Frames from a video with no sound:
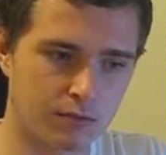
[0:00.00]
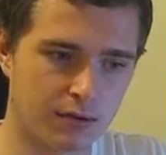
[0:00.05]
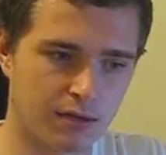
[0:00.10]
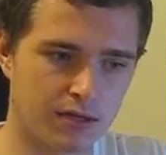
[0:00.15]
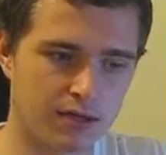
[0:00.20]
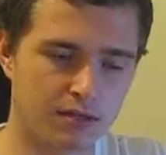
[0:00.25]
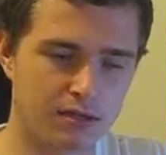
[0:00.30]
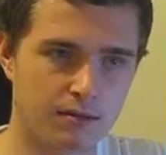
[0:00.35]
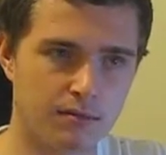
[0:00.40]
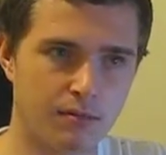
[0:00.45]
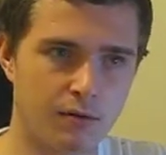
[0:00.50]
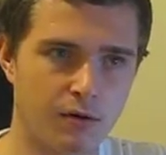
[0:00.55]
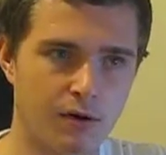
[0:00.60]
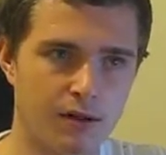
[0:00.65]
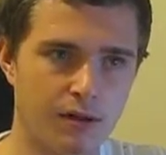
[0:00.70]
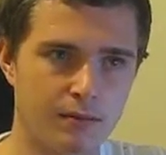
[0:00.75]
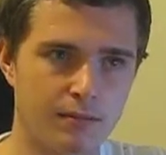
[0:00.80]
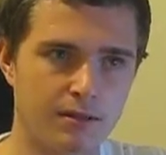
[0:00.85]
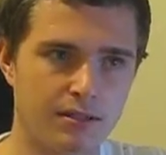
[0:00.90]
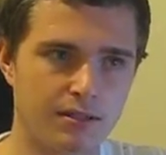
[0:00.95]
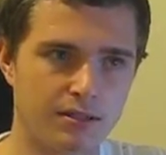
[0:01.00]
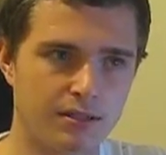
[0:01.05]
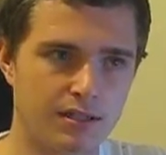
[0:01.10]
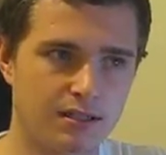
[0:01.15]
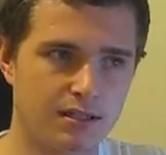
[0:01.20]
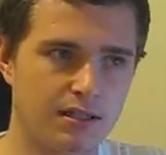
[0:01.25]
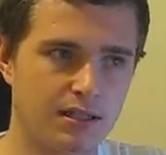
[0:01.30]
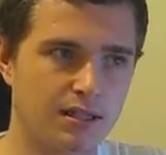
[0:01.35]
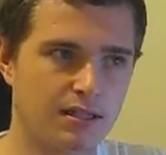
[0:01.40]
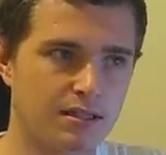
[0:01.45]
bring in some more elements
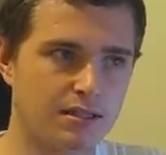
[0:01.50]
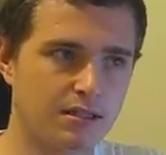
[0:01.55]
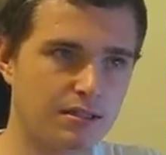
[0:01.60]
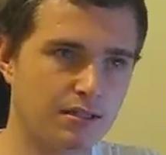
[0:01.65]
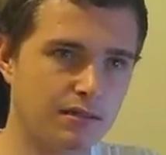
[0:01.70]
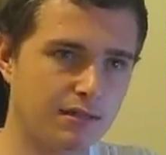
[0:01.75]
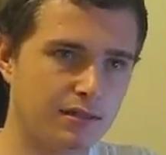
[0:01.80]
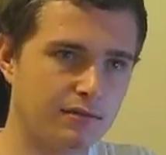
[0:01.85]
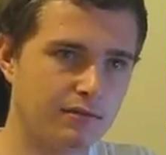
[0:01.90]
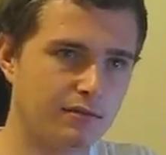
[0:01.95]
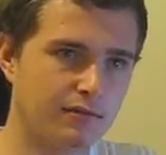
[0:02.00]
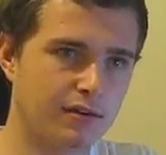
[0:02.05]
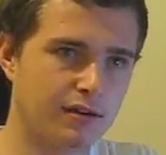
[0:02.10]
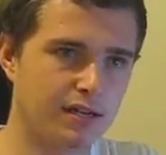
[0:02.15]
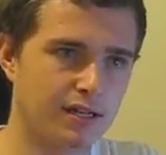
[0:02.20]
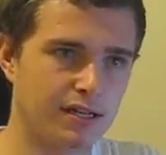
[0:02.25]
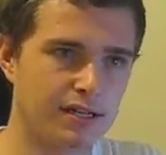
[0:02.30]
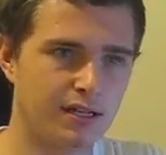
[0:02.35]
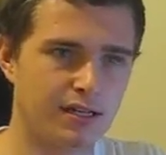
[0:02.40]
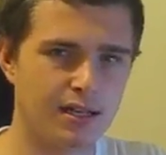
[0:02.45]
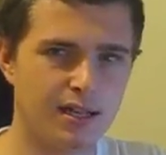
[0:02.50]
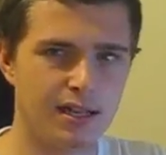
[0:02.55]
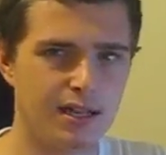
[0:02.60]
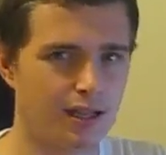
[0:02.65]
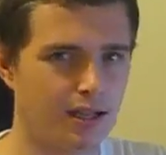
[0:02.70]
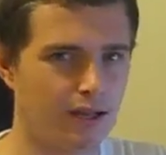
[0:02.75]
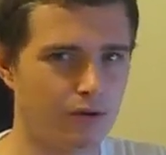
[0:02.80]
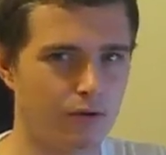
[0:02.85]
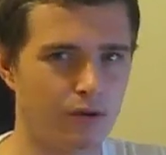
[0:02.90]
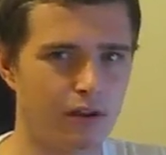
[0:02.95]
such as delivery,
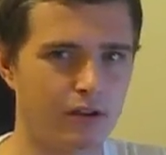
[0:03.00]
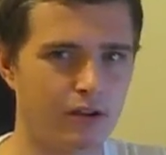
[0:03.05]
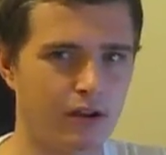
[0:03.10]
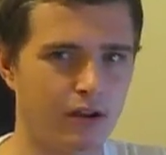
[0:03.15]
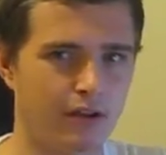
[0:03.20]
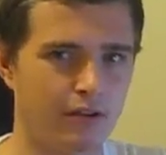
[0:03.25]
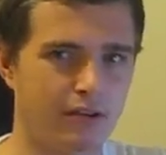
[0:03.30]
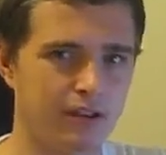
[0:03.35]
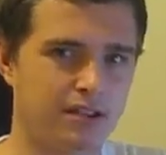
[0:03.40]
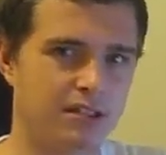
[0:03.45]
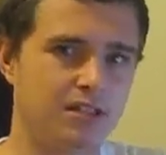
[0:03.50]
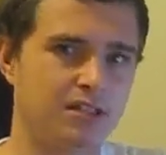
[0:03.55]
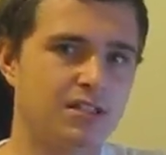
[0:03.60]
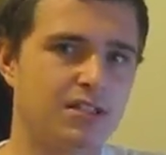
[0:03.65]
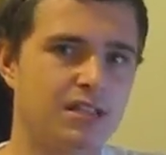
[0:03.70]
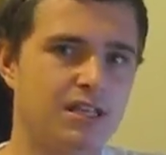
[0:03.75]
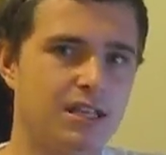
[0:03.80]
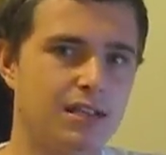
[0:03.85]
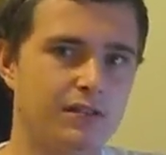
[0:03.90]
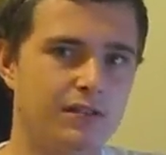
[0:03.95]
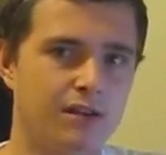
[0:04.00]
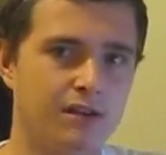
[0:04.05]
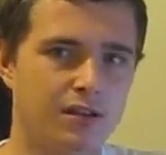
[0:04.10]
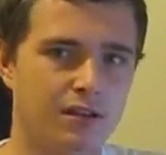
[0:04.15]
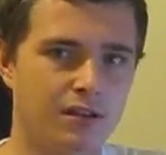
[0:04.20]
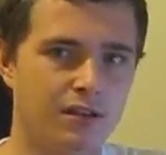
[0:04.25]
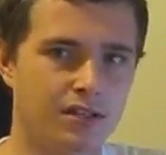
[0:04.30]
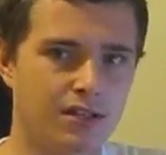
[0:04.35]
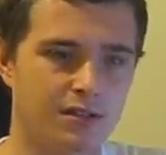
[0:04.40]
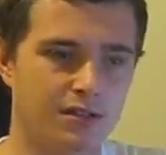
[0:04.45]
all that kind of thing, just to give you an
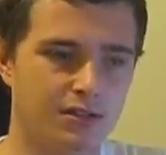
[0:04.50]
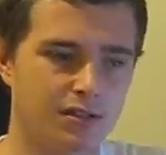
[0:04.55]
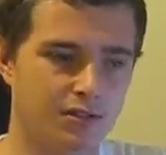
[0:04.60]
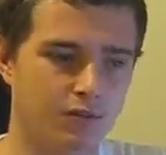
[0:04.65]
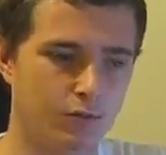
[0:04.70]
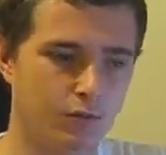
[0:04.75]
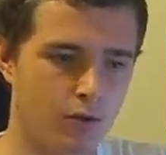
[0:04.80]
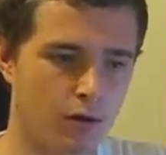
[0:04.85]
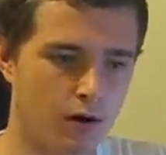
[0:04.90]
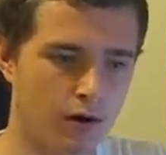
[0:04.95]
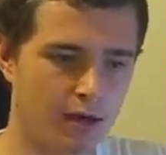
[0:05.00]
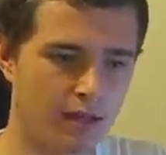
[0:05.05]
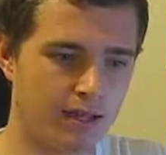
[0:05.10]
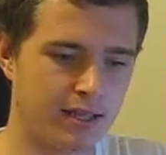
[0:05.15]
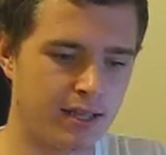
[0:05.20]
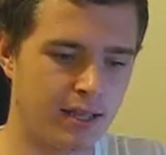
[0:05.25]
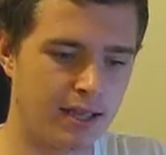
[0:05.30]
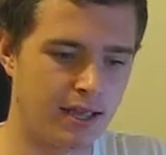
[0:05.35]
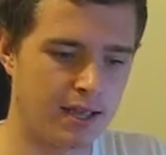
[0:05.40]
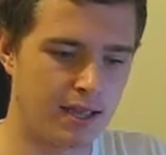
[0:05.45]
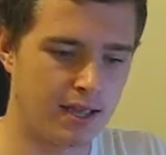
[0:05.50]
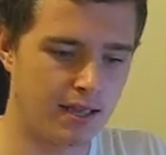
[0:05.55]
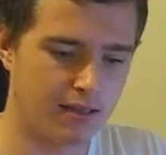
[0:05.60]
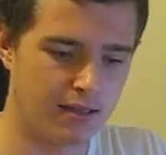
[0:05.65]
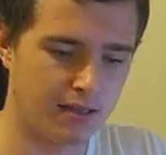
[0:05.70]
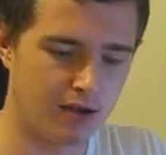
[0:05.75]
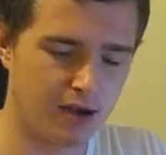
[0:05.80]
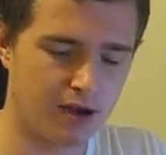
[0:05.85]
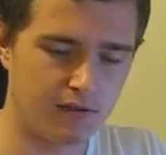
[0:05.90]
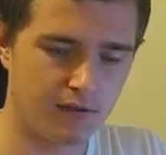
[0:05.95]
idea as to why
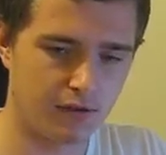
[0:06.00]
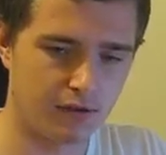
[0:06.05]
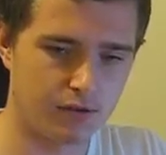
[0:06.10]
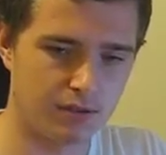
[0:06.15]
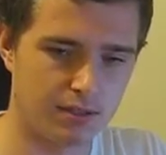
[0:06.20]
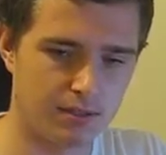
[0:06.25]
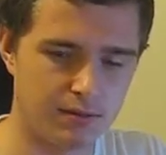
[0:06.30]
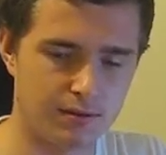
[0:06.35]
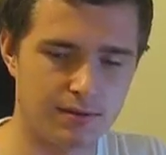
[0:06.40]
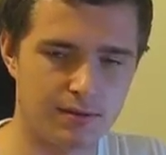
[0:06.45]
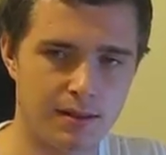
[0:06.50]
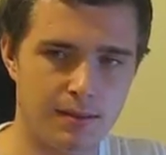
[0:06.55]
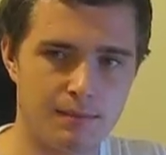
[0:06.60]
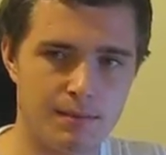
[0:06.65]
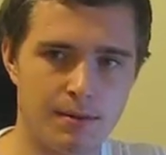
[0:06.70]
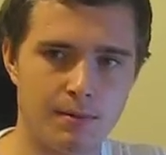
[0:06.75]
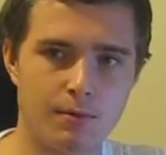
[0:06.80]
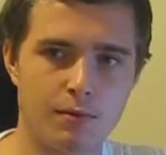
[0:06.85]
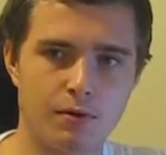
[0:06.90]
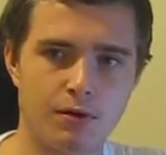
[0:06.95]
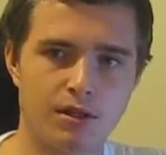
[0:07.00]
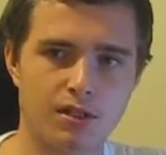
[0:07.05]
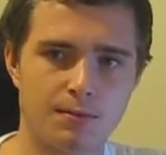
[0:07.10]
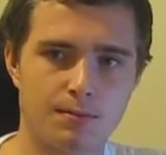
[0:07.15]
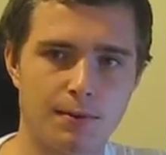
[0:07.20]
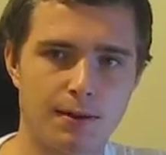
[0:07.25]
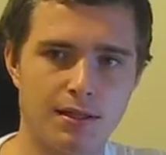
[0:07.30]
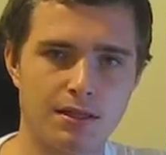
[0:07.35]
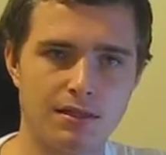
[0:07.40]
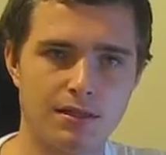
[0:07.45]
the iPhone seems to be a bit more
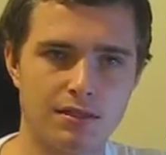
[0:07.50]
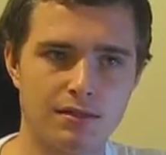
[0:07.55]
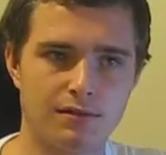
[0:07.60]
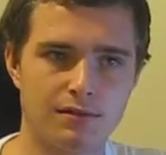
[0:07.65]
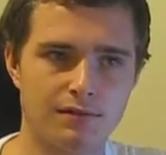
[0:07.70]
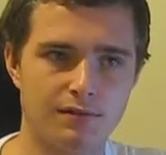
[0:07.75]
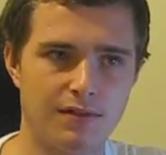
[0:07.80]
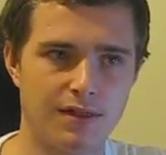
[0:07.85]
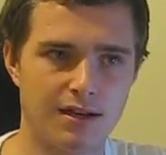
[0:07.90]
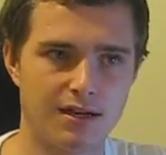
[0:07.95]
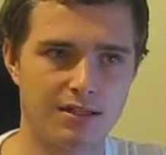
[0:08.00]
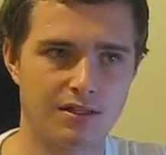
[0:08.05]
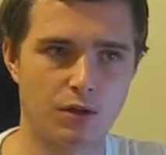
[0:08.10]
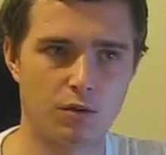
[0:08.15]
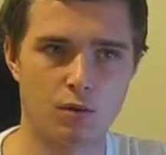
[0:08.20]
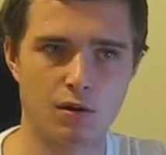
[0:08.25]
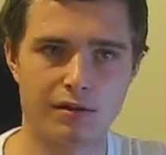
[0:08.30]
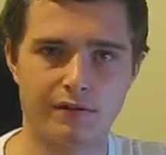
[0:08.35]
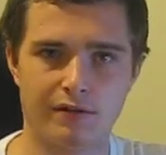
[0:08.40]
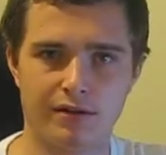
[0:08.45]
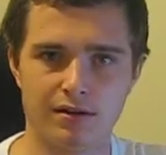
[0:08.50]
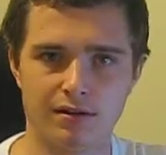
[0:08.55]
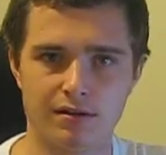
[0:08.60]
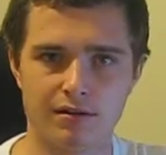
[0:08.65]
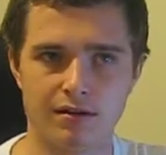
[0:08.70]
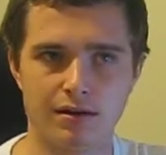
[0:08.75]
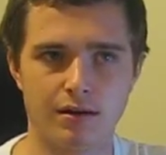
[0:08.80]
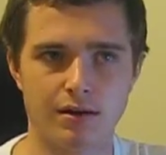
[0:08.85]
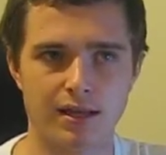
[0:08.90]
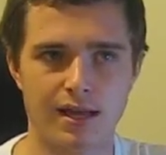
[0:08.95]
expensive than its equivalent
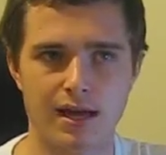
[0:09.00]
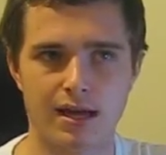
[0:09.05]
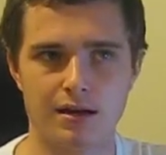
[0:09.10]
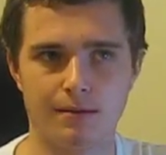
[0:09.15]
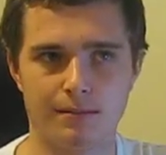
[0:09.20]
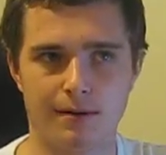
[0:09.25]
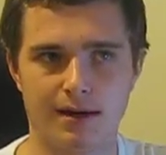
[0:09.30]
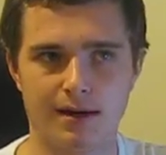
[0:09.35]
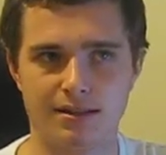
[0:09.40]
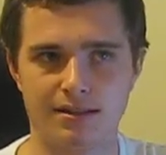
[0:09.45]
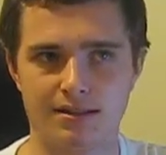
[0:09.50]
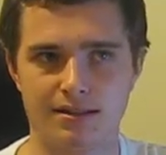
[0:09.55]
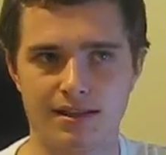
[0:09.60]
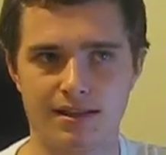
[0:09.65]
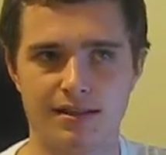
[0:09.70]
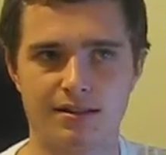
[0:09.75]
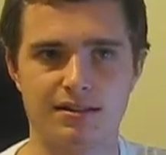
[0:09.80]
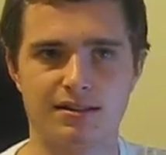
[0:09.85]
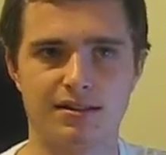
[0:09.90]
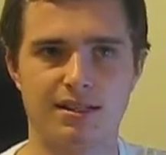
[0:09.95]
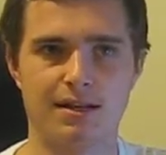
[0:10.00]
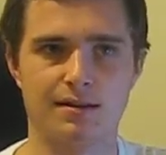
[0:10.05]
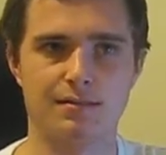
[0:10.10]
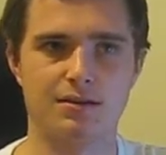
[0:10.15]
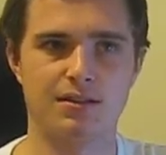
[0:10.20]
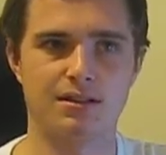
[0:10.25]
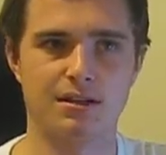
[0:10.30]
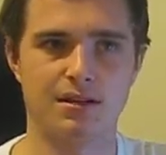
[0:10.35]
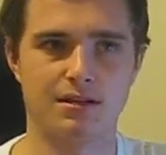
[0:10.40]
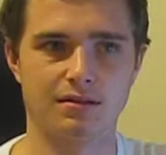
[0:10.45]
counterpart, say the
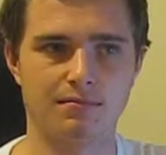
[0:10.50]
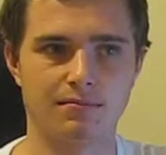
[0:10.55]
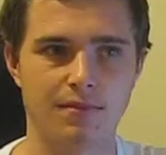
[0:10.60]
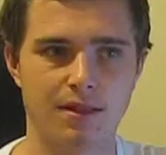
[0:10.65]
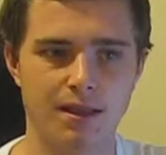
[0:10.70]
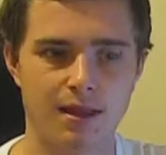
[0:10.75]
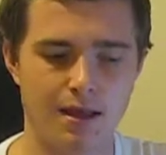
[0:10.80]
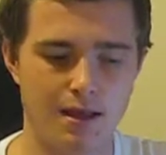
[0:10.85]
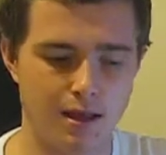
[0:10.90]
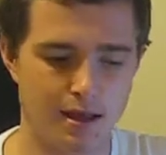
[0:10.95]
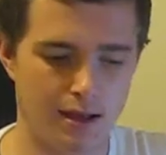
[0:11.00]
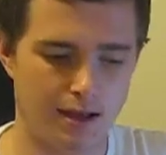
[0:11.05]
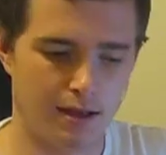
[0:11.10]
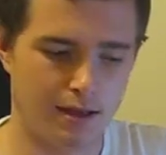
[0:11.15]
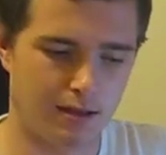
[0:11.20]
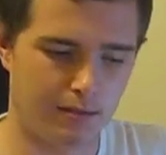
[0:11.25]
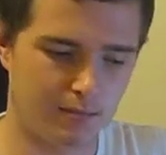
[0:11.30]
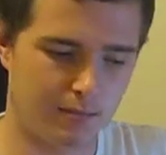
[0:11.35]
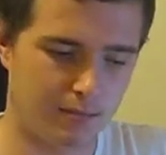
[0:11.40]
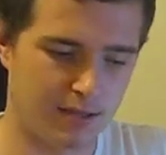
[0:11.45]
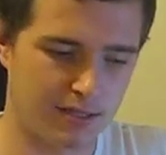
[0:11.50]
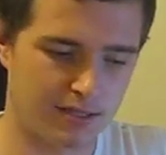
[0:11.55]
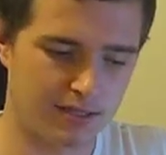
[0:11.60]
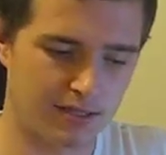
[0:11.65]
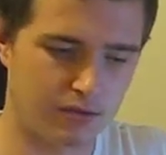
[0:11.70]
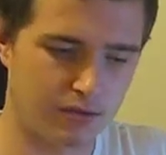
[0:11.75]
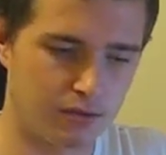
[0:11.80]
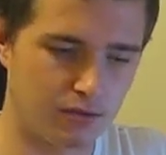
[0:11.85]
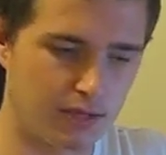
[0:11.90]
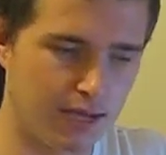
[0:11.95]
Samsung
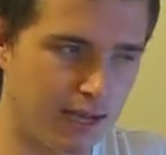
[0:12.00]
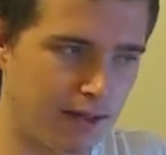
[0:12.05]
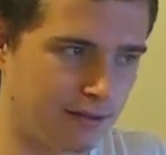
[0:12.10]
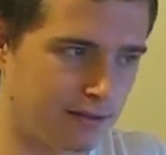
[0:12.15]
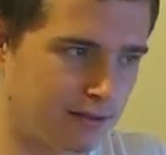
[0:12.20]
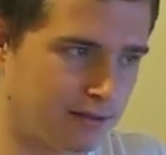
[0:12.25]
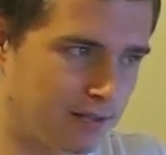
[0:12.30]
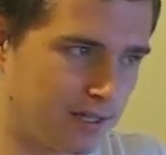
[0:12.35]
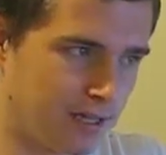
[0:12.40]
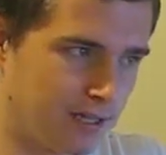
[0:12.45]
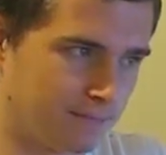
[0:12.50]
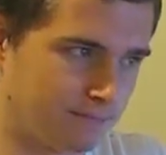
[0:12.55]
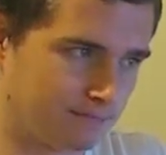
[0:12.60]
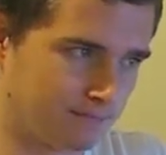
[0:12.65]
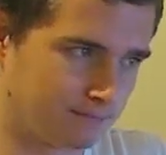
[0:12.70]
S2 Galaxy.